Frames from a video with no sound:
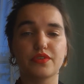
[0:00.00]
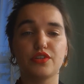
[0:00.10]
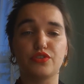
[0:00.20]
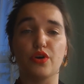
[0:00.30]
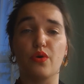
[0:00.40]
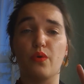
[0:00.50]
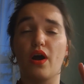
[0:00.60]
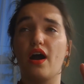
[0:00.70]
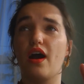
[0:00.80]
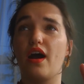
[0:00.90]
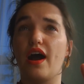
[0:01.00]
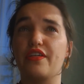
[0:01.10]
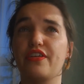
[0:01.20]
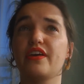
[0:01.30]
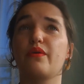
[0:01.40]
So
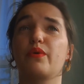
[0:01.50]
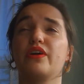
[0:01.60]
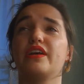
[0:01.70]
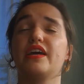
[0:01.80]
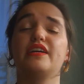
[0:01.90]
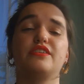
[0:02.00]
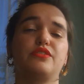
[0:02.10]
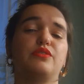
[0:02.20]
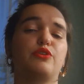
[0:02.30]
I think we're going to get into